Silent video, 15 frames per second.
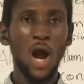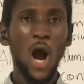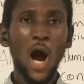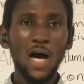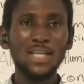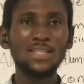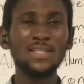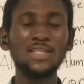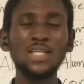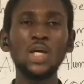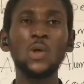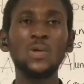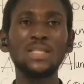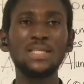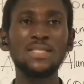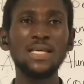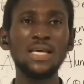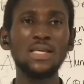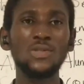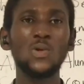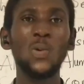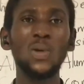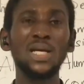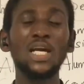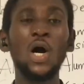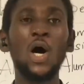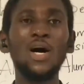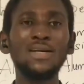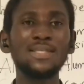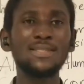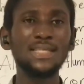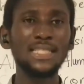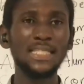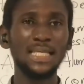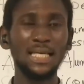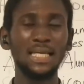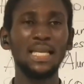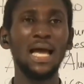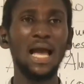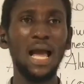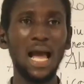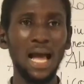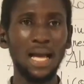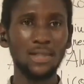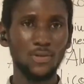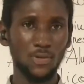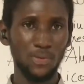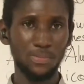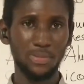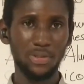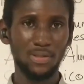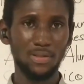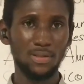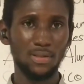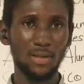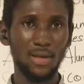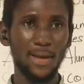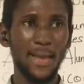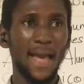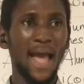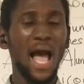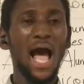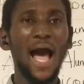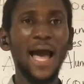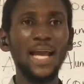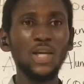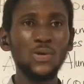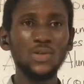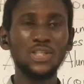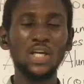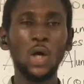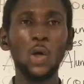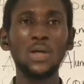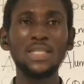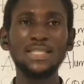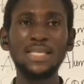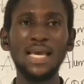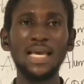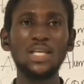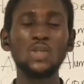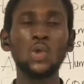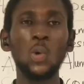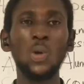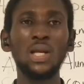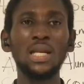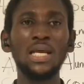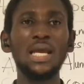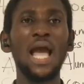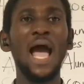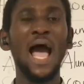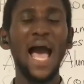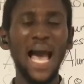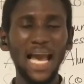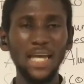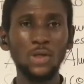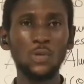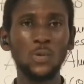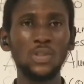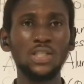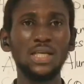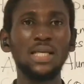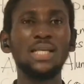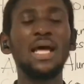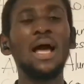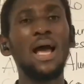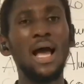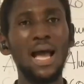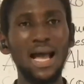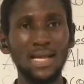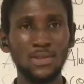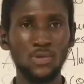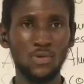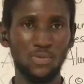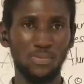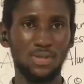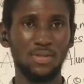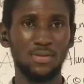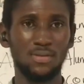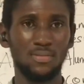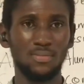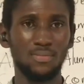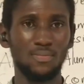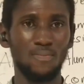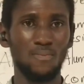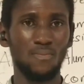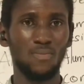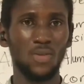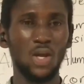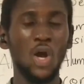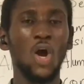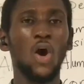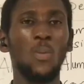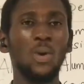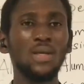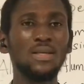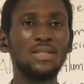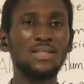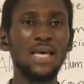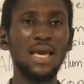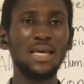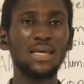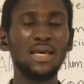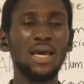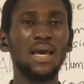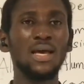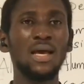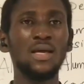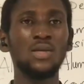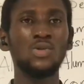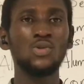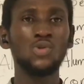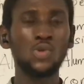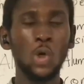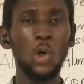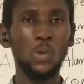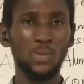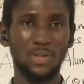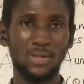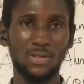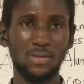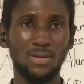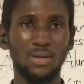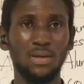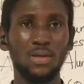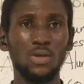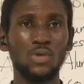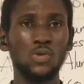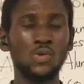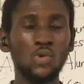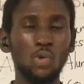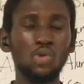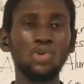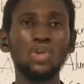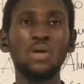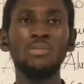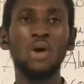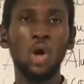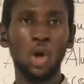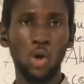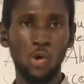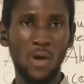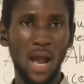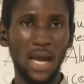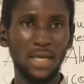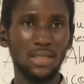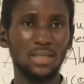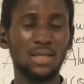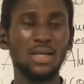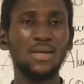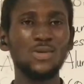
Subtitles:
Oxygen contains only oxygen atoms. Hydrogen contains only hydrogen atoms. When you take salt, sodium chloride